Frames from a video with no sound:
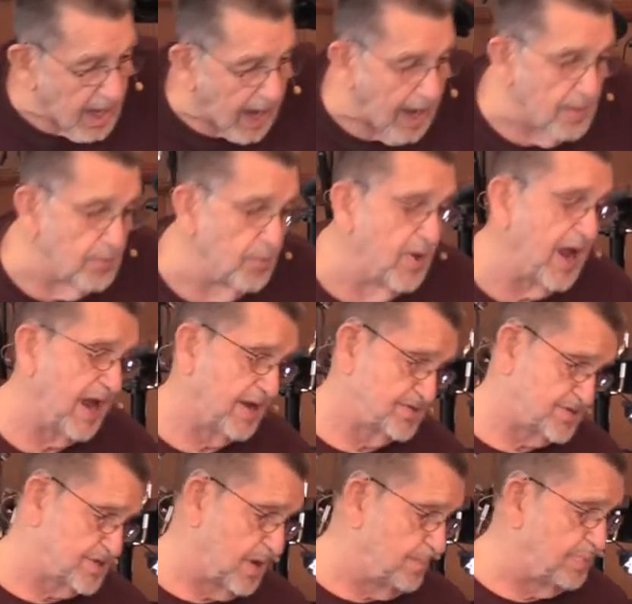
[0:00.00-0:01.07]
I read
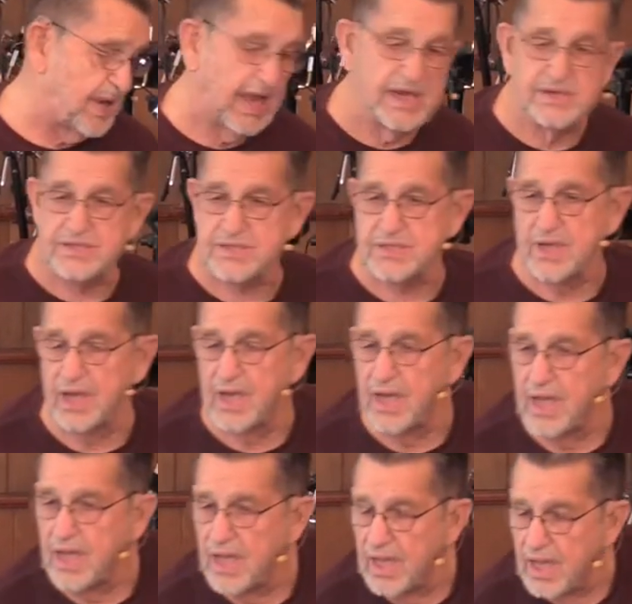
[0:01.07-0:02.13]
someplace
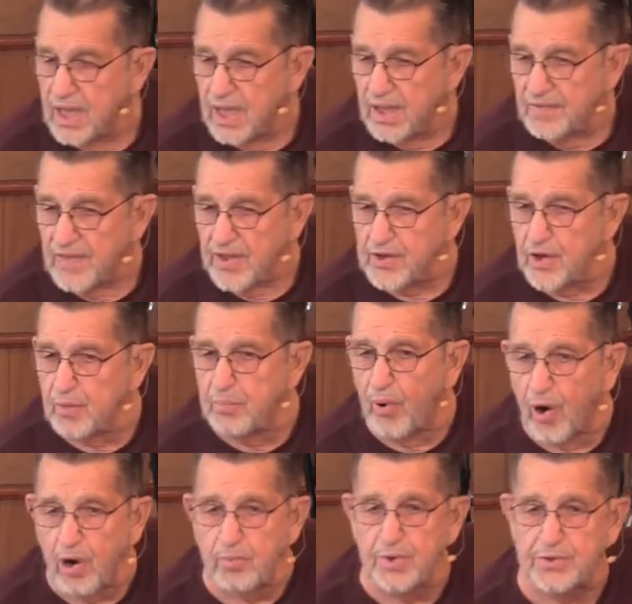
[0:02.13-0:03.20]
that you're
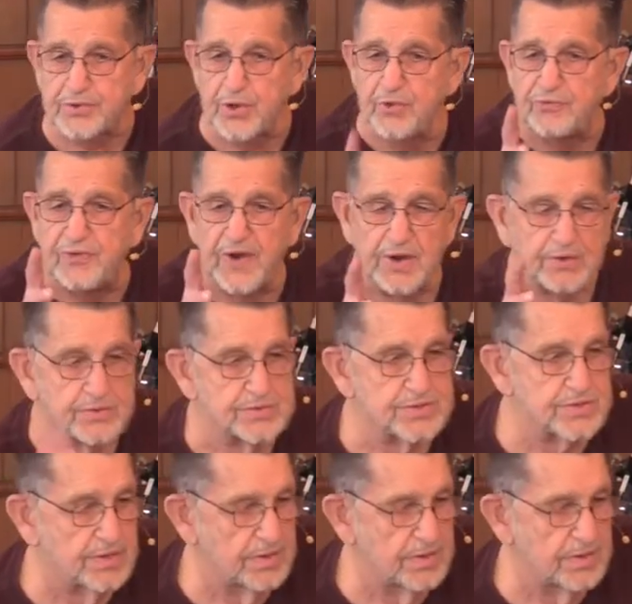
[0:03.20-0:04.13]
born with two fears.